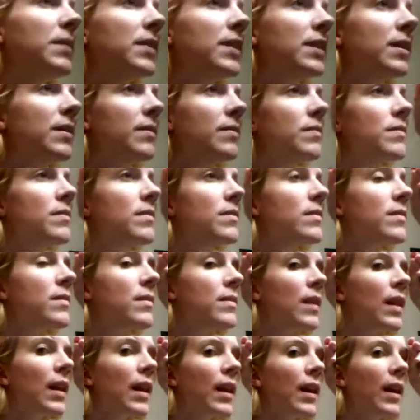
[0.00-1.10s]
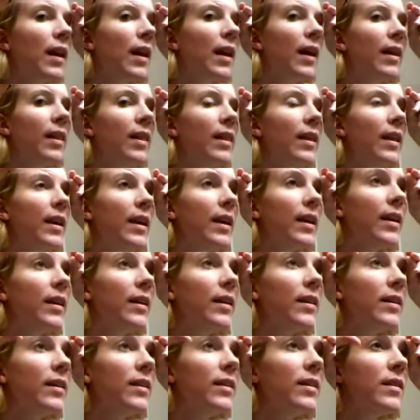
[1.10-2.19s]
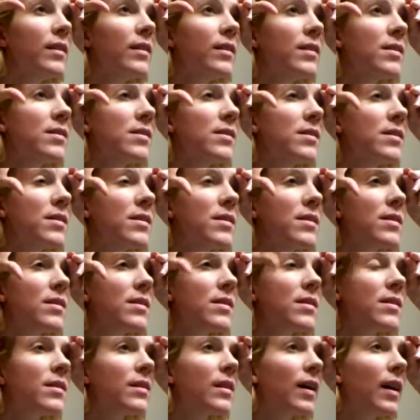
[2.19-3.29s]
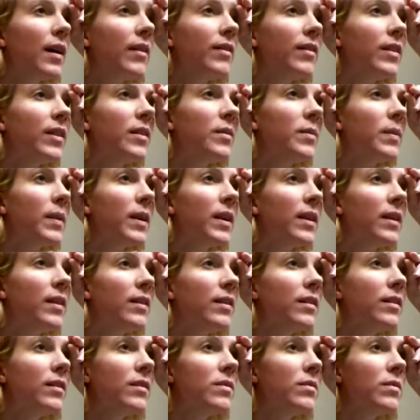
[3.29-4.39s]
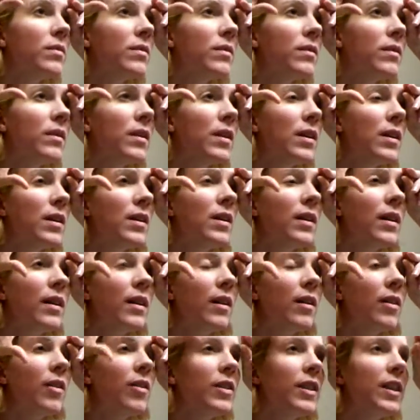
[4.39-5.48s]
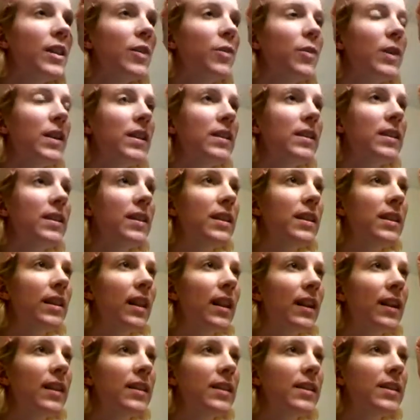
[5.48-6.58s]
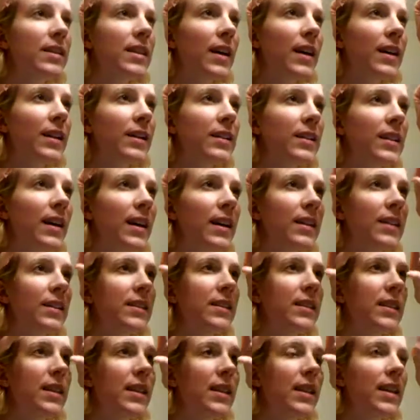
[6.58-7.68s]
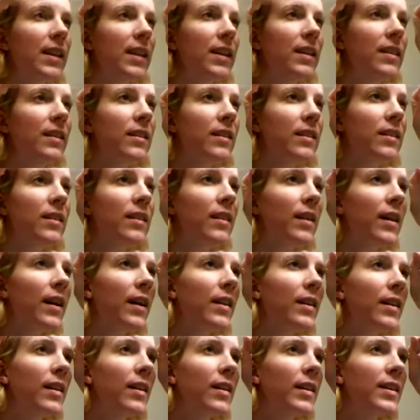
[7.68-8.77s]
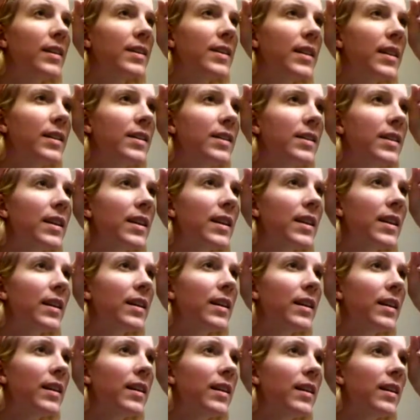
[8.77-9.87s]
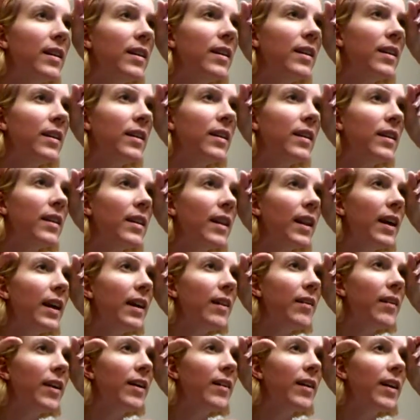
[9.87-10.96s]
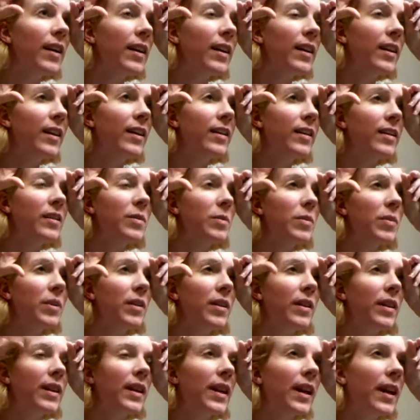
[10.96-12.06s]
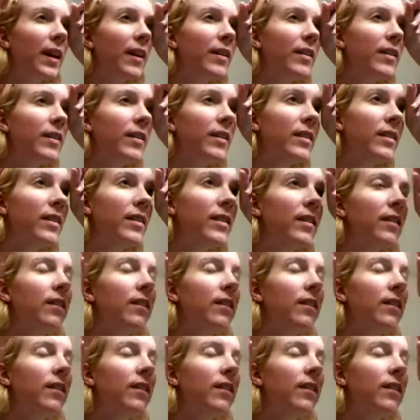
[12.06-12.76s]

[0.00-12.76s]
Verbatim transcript: times. And then I've just been holding one, like this side is kind of skinny, and then this side skinny, and then lay it where you want, and then just pull it out,